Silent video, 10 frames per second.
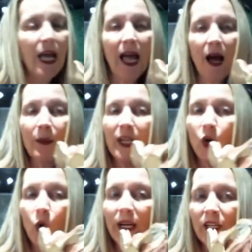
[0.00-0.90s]
How many
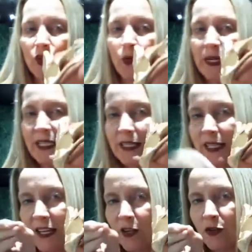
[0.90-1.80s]
quick squeezes
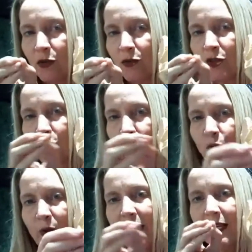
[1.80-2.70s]
can you do? So
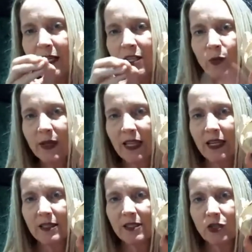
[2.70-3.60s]
squeeze,
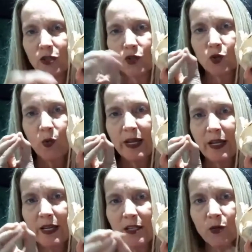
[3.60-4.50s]
release,
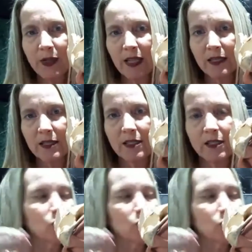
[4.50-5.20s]
squeeze, release,